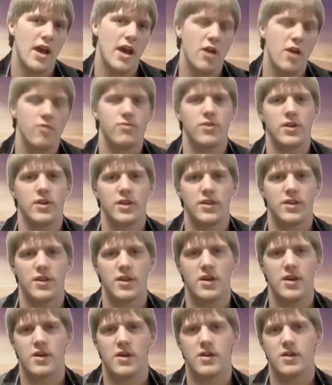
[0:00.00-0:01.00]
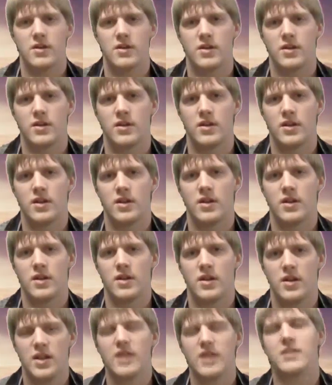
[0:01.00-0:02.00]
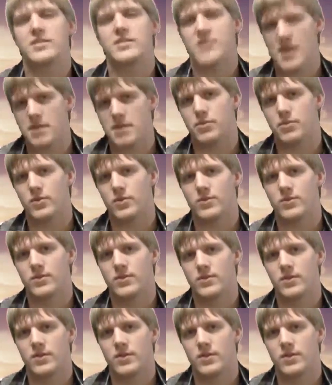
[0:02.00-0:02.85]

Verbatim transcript: how funny they are. Example